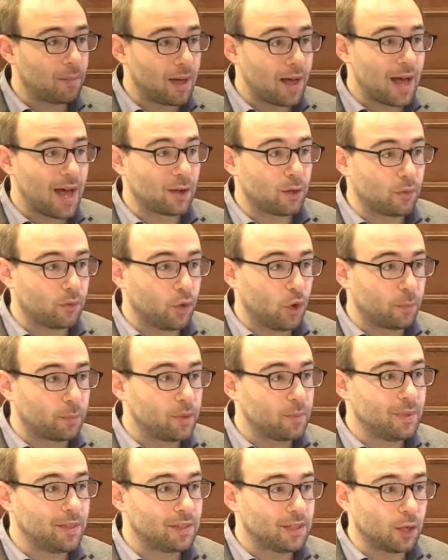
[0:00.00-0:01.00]
part of the
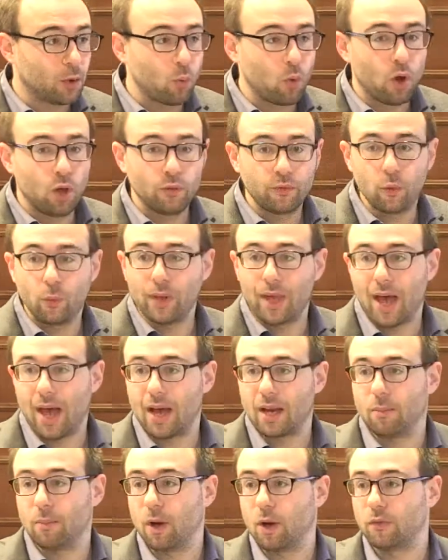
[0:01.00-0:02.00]
optimistic worldview we
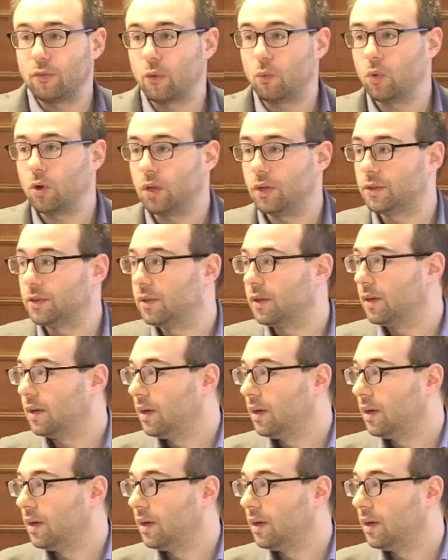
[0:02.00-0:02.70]
had about the world,